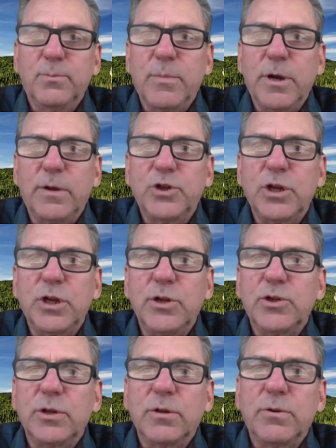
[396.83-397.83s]
might have
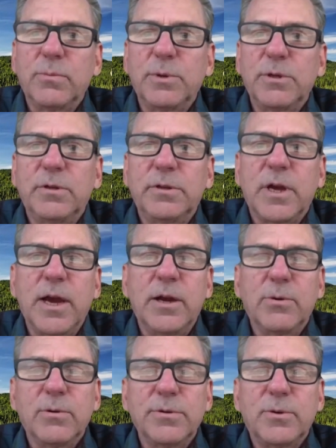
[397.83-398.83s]
changed a little bit the
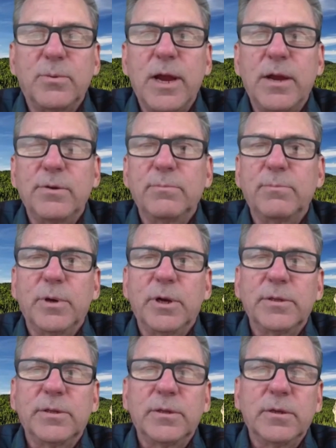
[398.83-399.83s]
titles around,
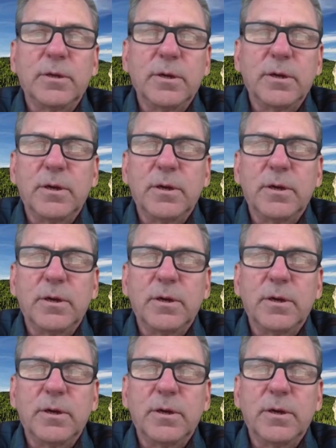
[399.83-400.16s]
but